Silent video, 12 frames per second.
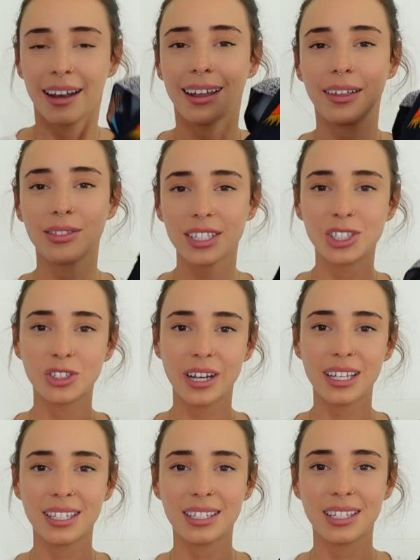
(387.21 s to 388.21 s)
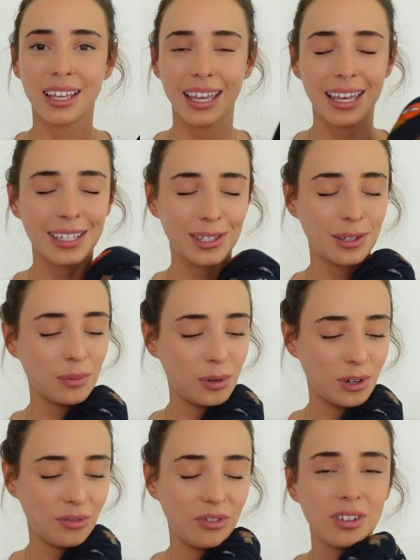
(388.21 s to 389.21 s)
Now this dress is so
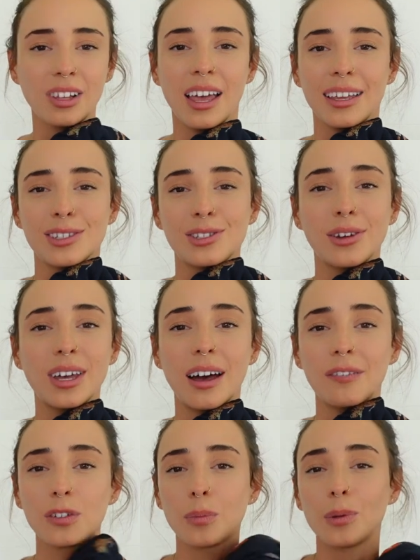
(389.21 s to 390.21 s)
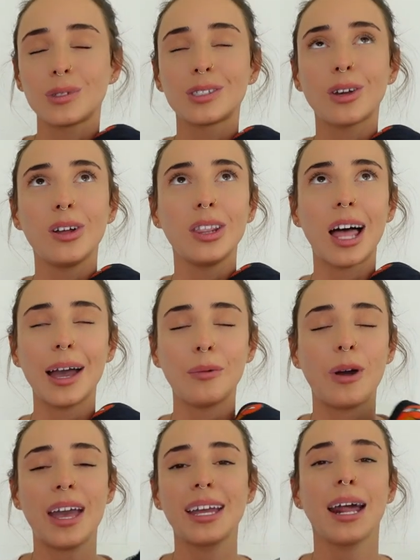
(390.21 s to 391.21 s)
beautiful, so comfortable, so
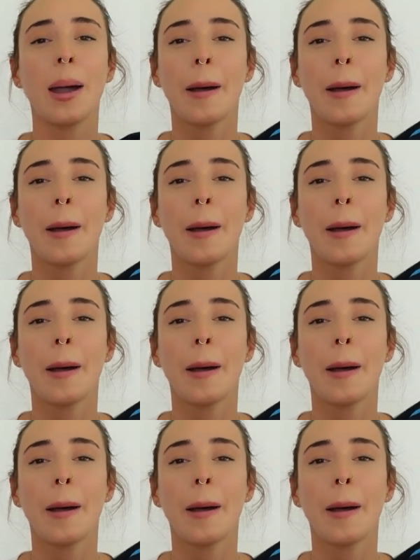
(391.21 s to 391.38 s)
lightweight,